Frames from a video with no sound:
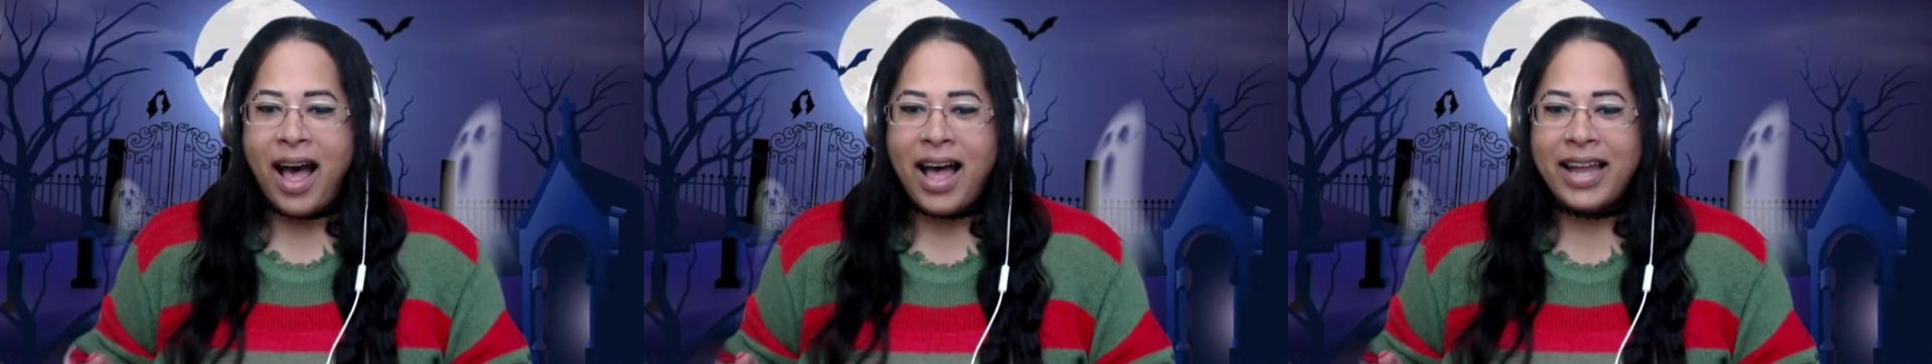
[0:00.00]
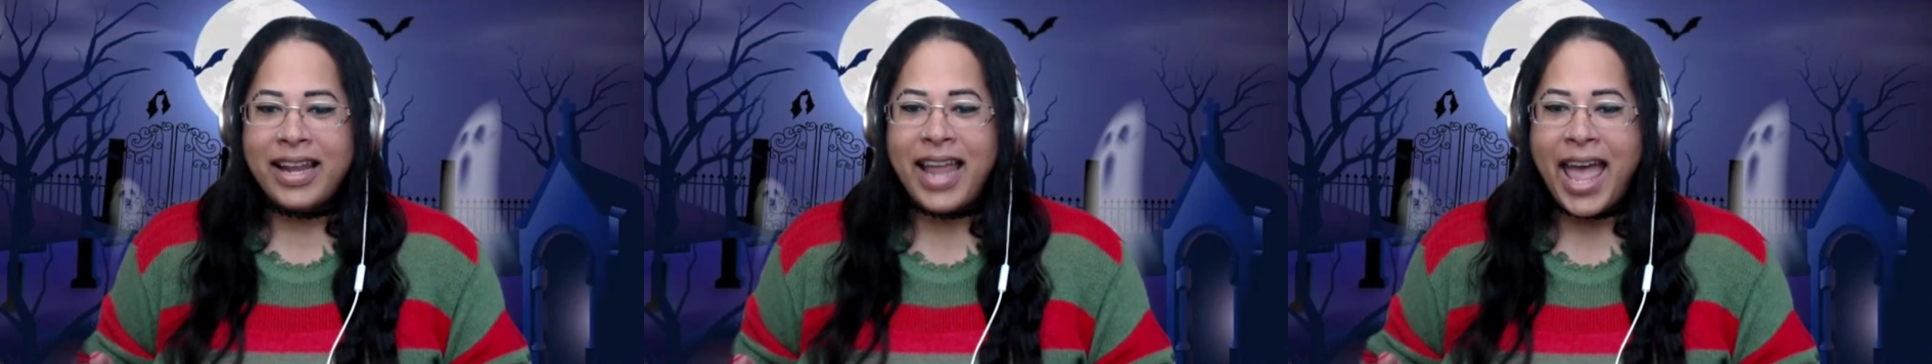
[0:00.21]

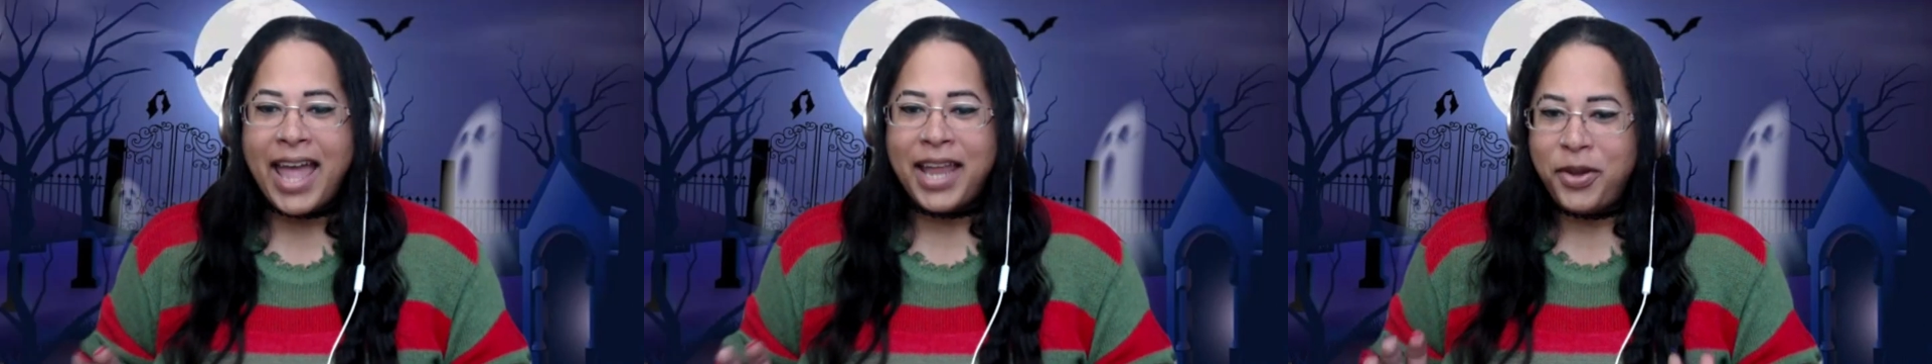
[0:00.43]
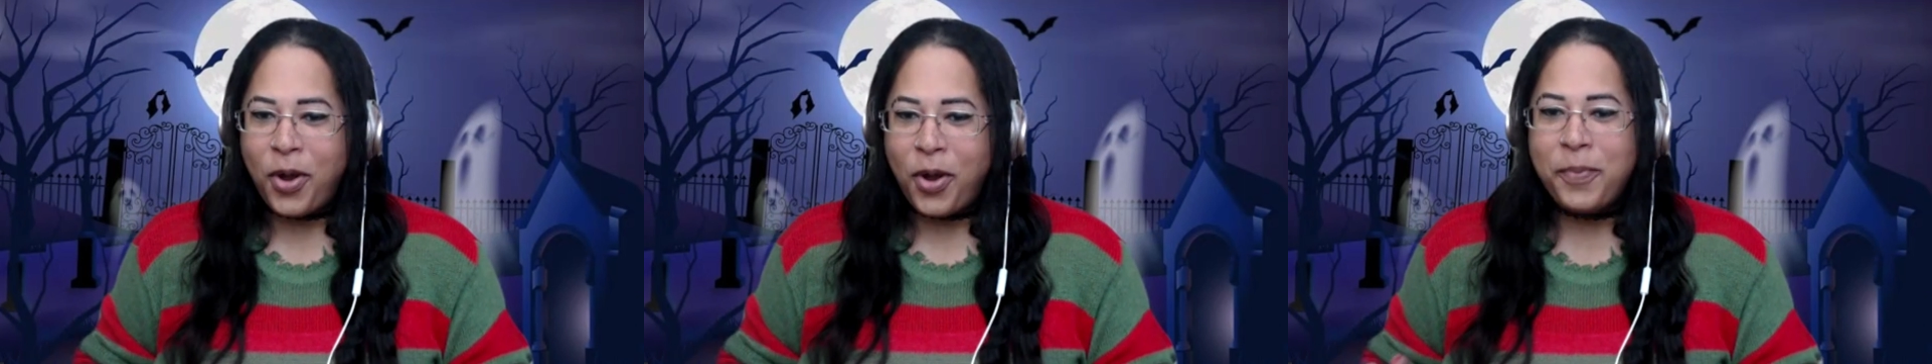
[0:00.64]
aunt
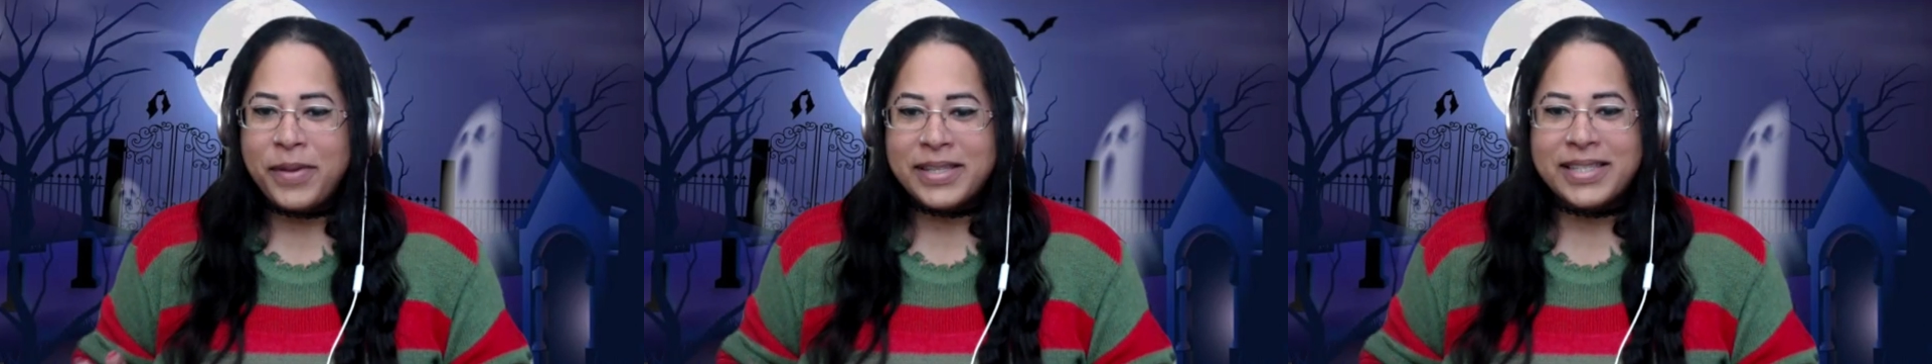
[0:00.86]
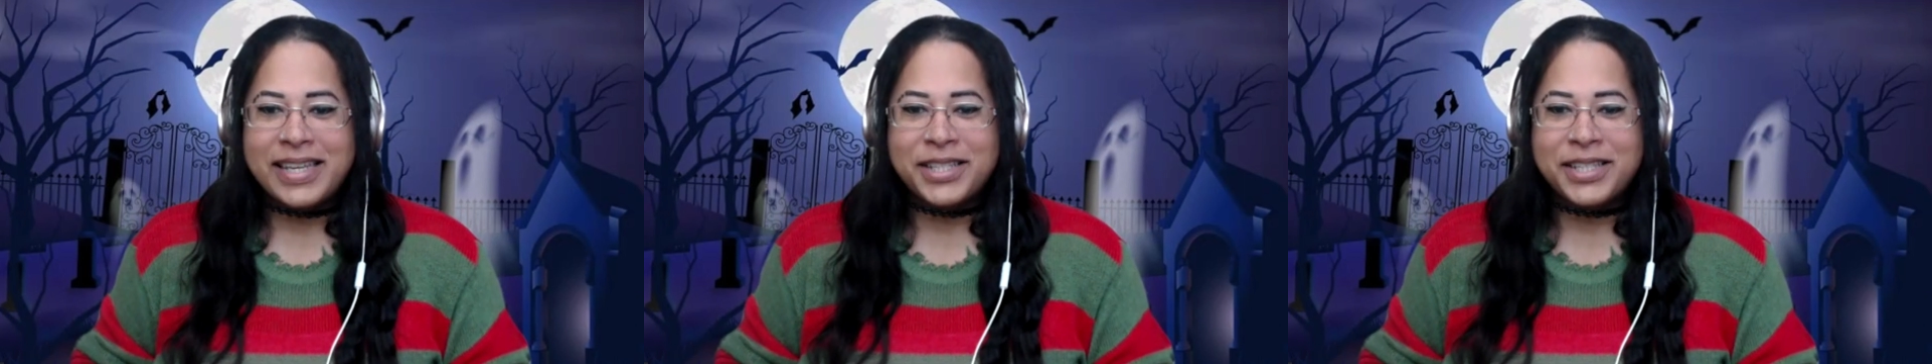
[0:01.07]
had no
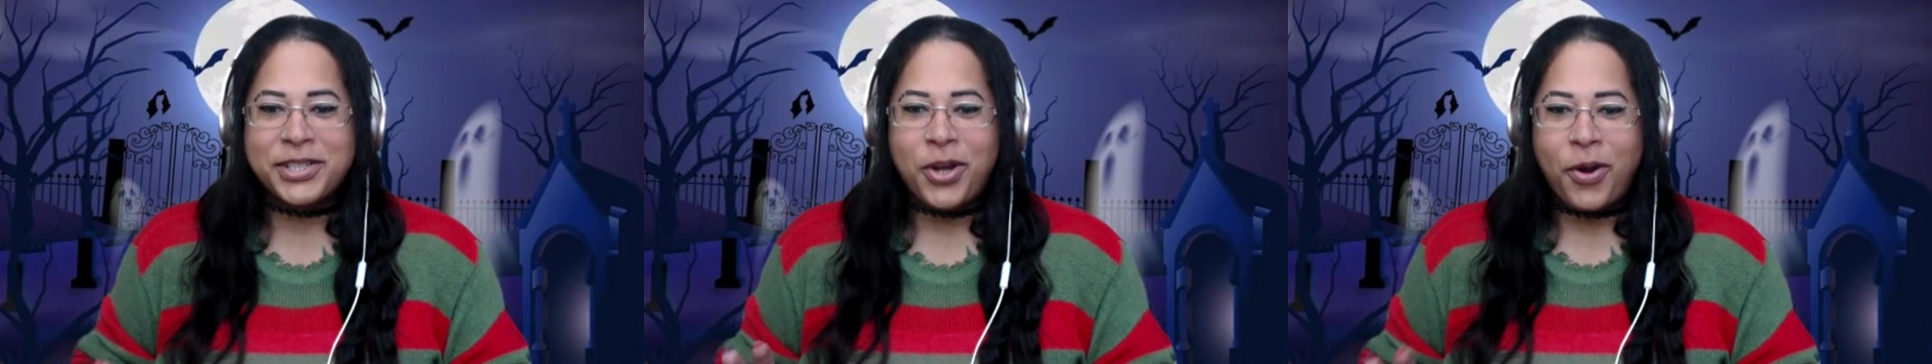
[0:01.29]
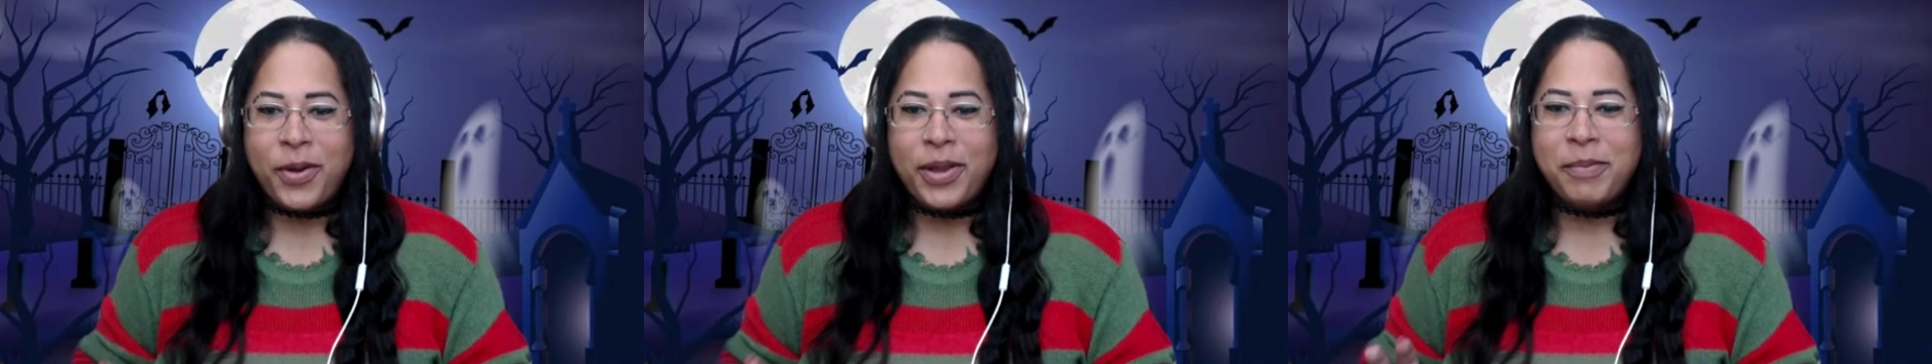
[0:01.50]
business
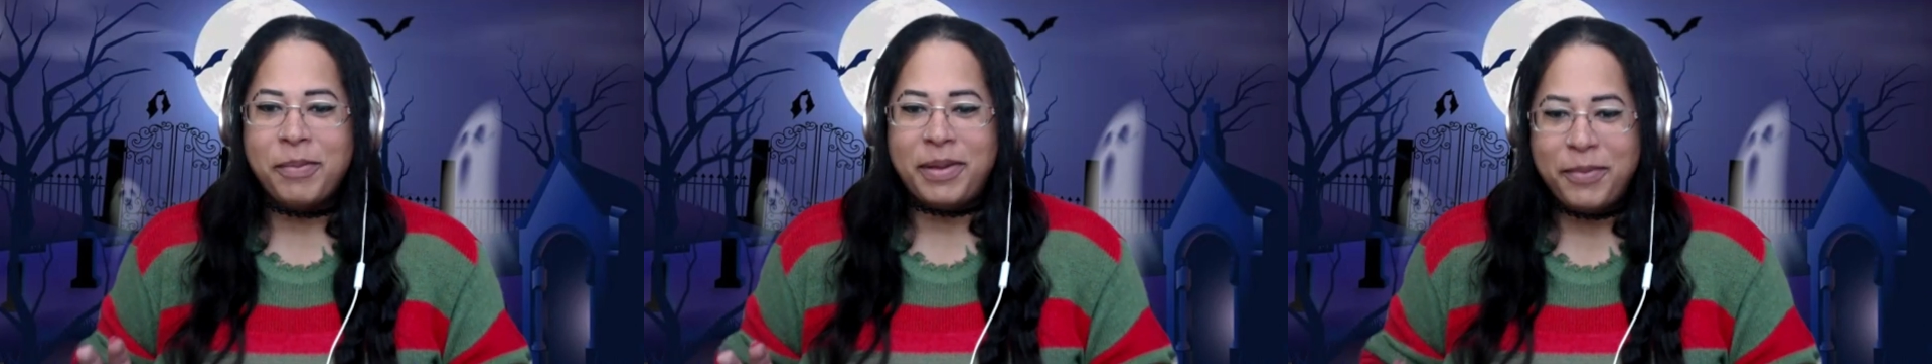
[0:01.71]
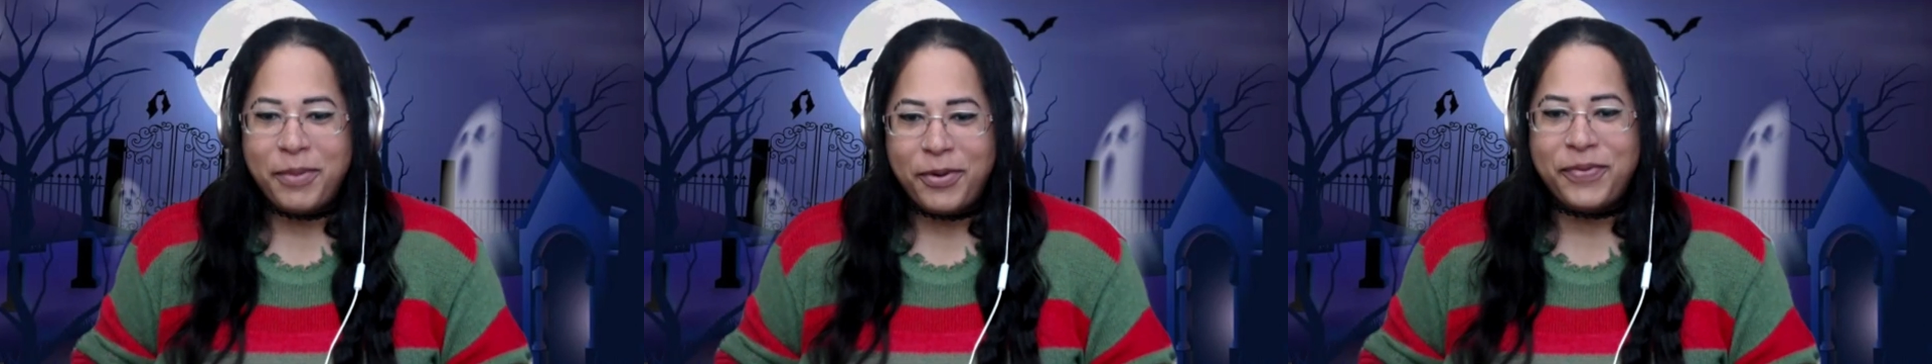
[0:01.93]
showing
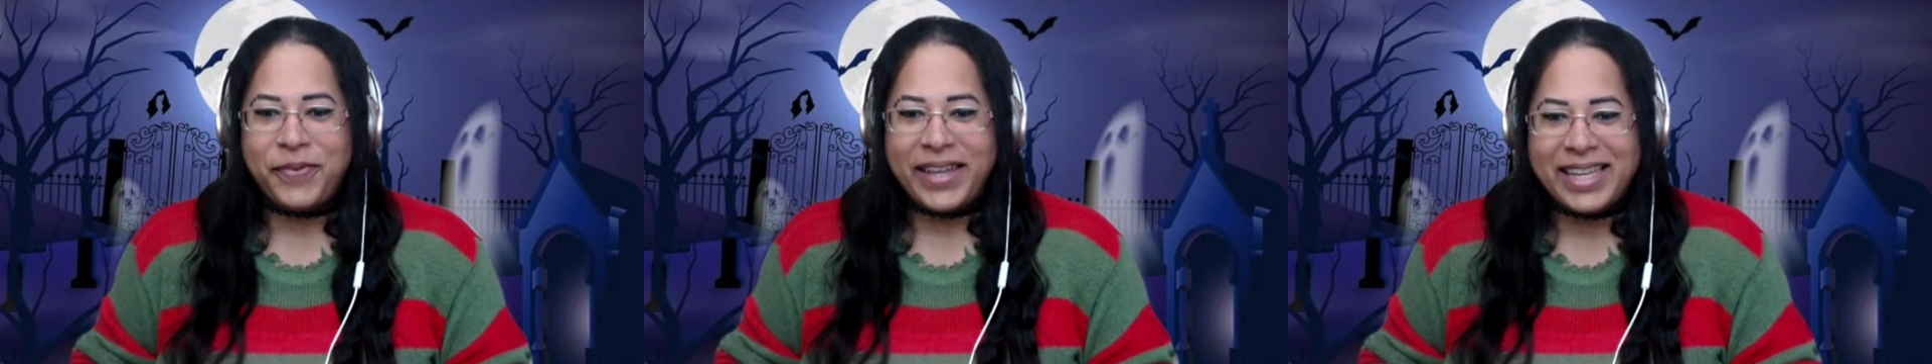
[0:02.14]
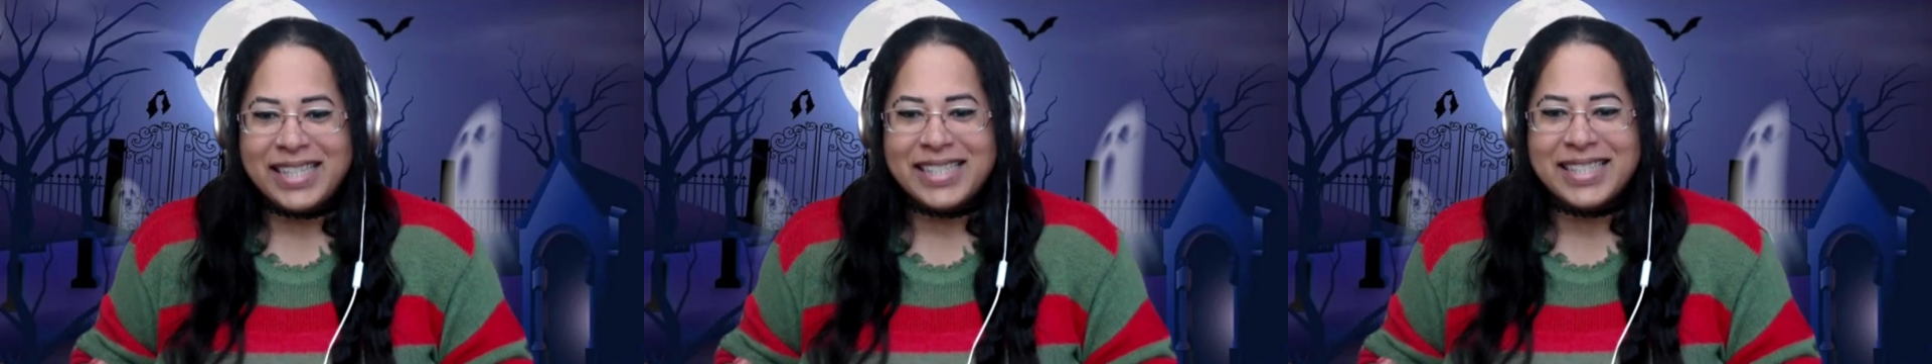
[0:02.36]
me
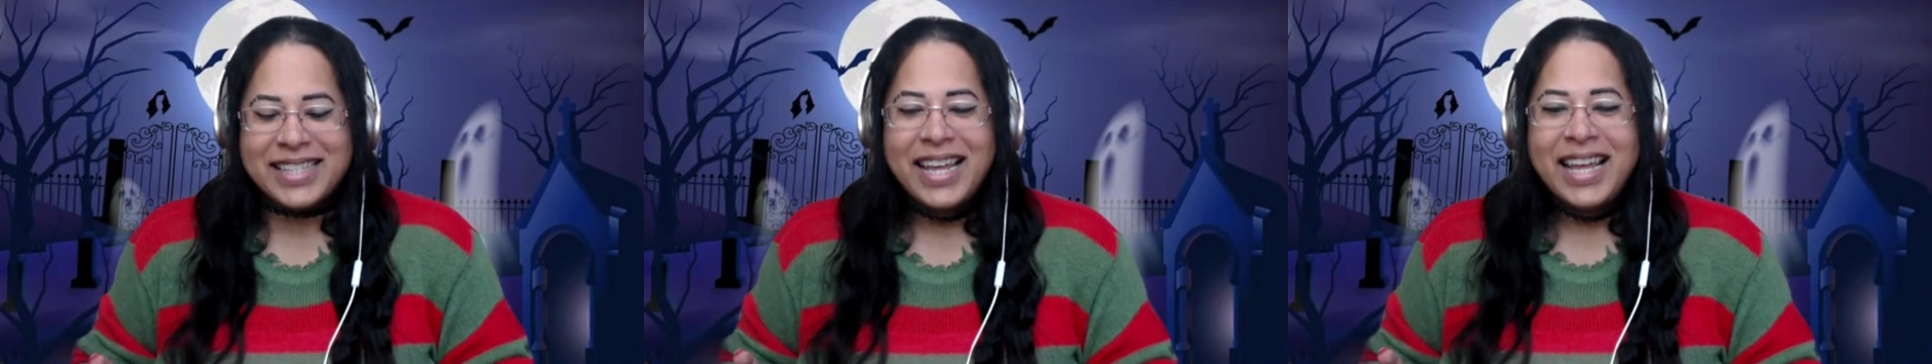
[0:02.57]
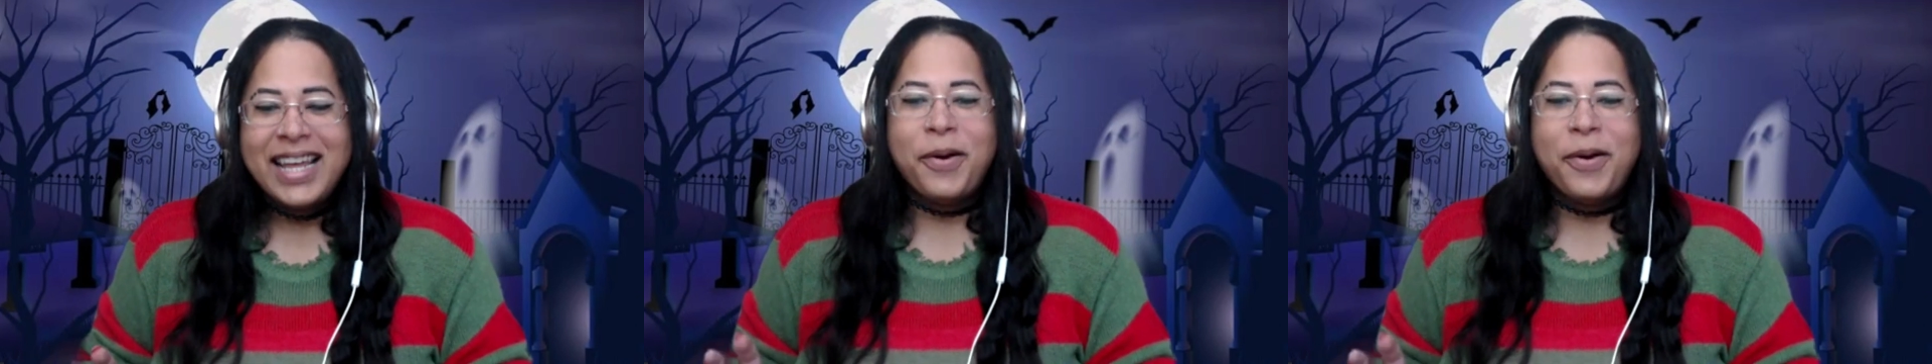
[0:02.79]
movies